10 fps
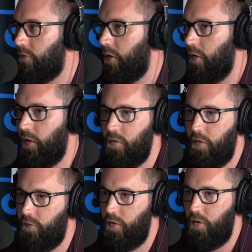That's all
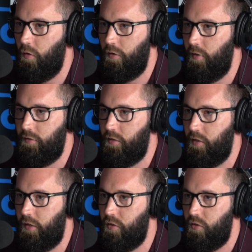you have to do on the message
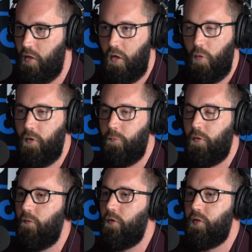side is just try to open up a
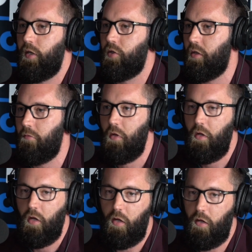conversation
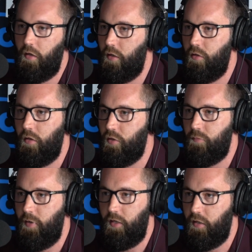and
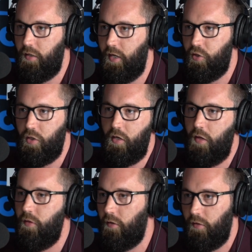just make a connection
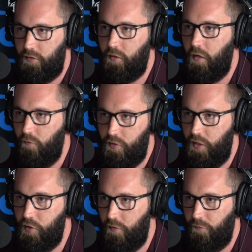and then let the
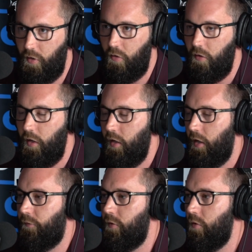conversation flow.
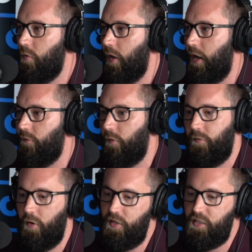If you have a
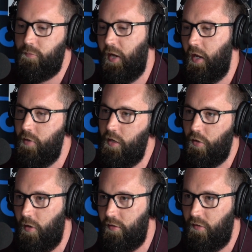very spammy,
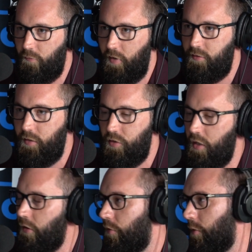aggressive message,
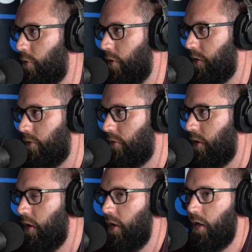they're going to report you.
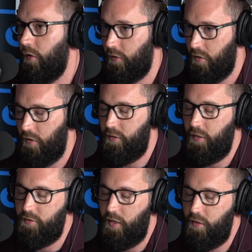And on the
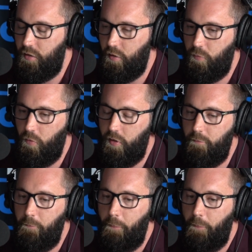content side, to your point,